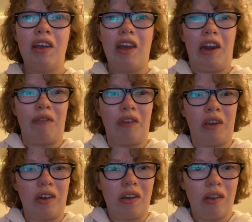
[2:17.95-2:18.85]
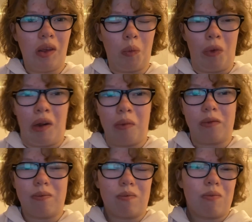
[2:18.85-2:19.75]
And I figured, why not
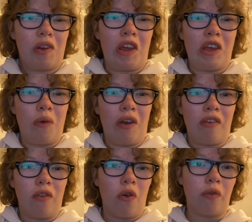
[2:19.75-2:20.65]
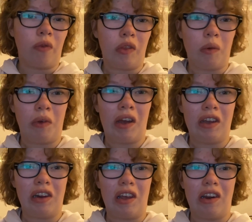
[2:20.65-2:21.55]
take you guys along for the
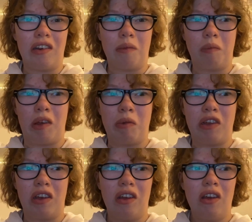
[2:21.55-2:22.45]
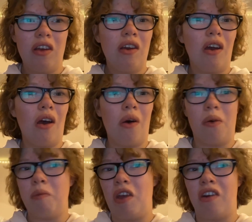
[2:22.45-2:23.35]
ride, and maybe I'll
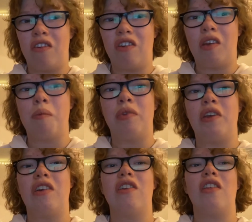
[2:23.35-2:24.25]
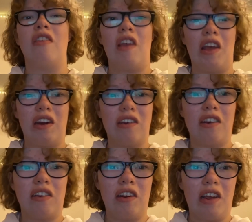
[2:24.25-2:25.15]
manage to complete this edit
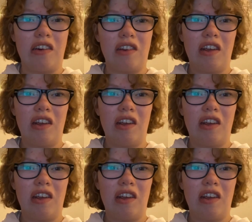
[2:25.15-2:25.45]
tonight.